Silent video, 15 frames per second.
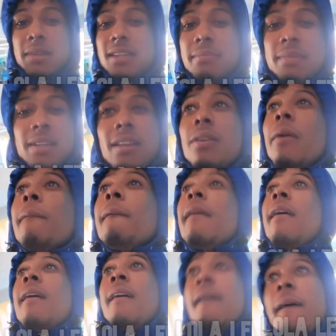give me a little
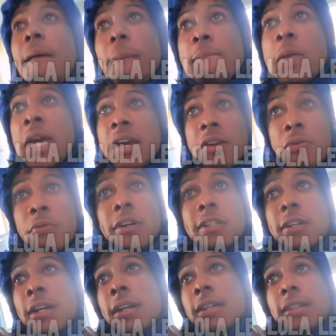a banner
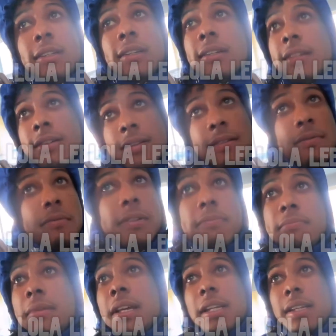with with
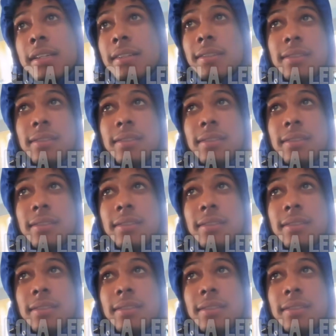money.